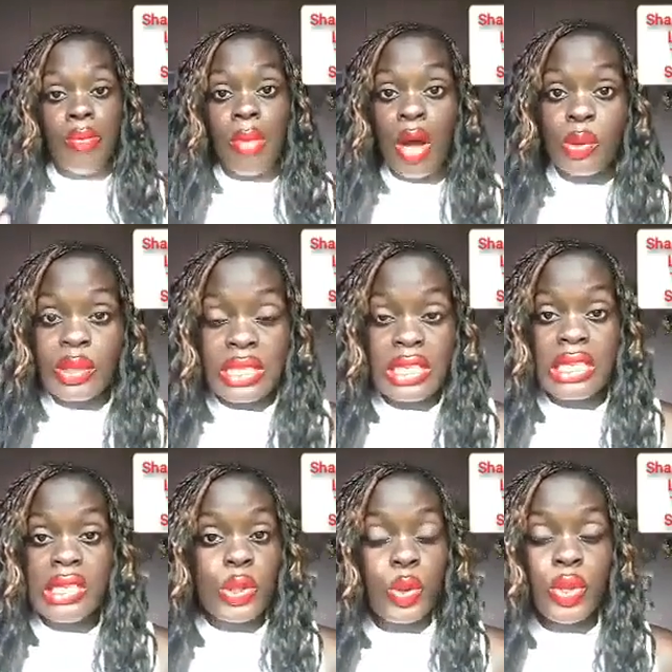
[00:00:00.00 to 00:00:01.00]
bouncing
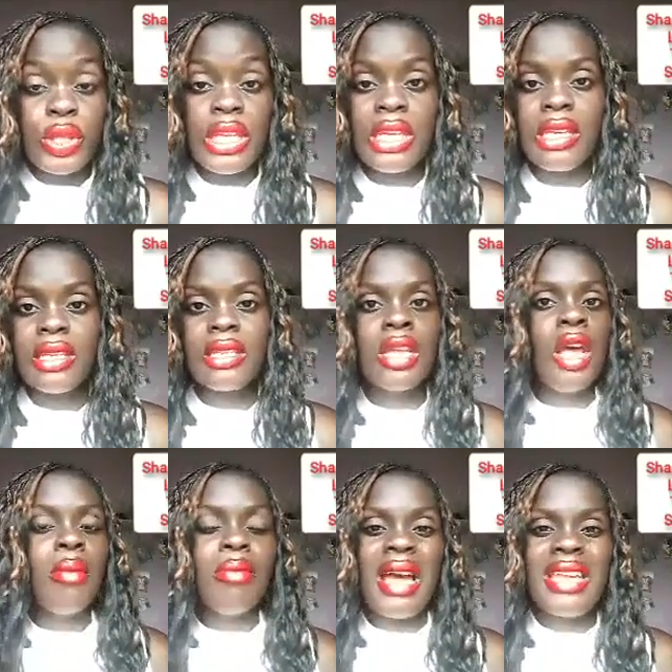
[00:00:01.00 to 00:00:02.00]
into things,
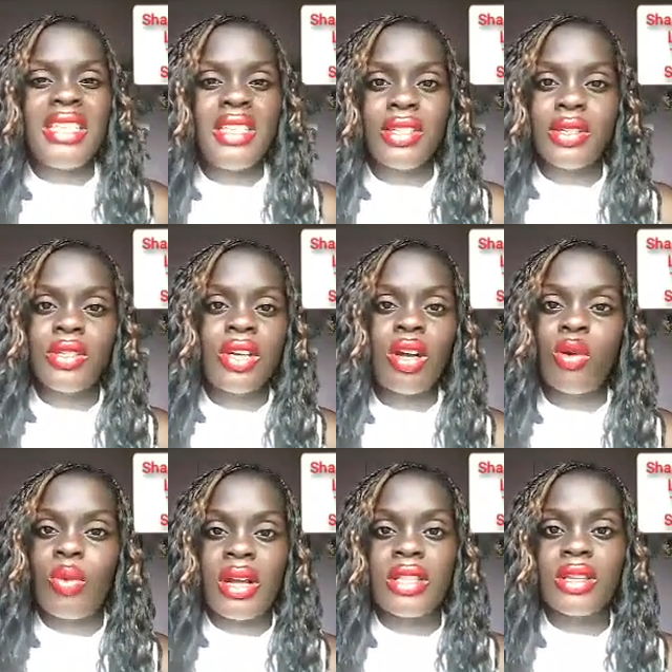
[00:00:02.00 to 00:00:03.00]
biting their
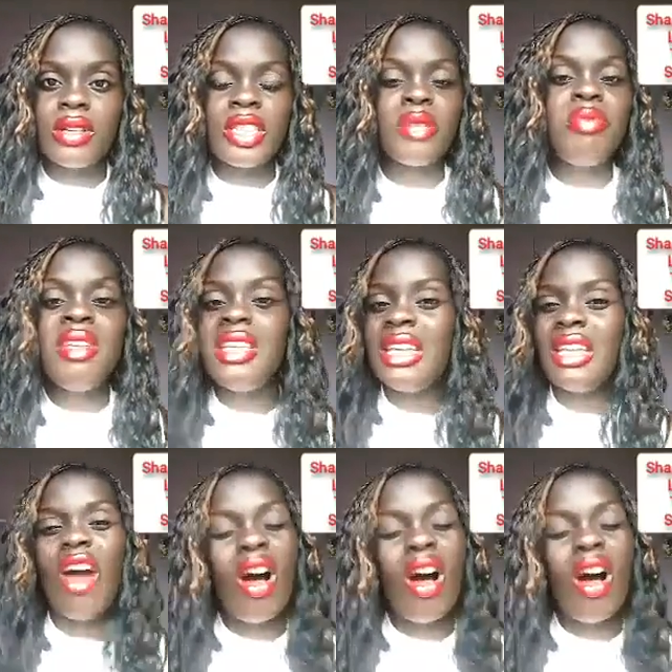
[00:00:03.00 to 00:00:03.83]
tongue while they're speaking.